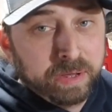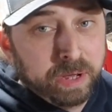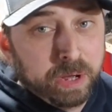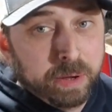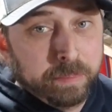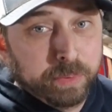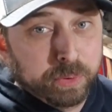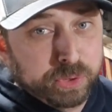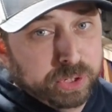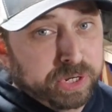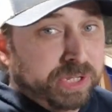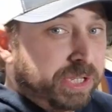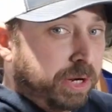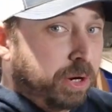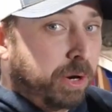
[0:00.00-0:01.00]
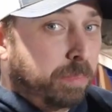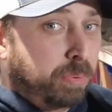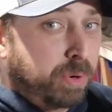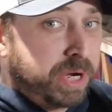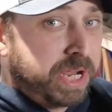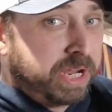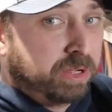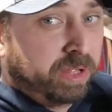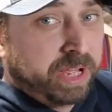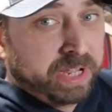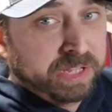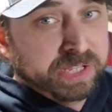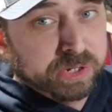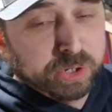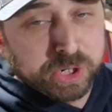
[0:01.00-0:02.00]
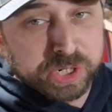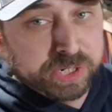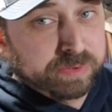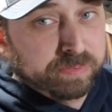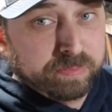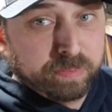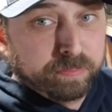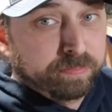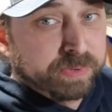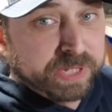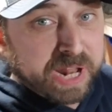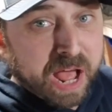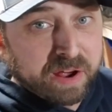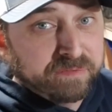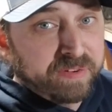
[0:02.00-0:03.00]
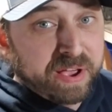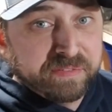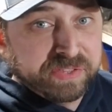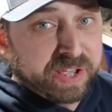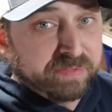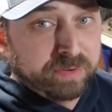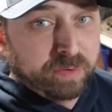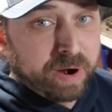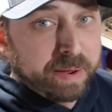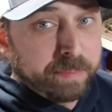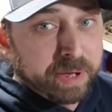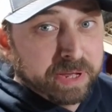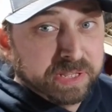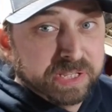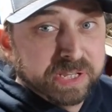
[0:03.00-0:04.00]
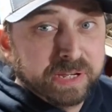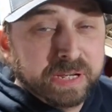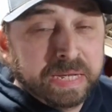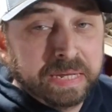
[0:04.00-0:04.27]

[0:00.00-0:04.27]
Those are considered the pre-Eagle heads. They're just stock 5.7 Ram heads.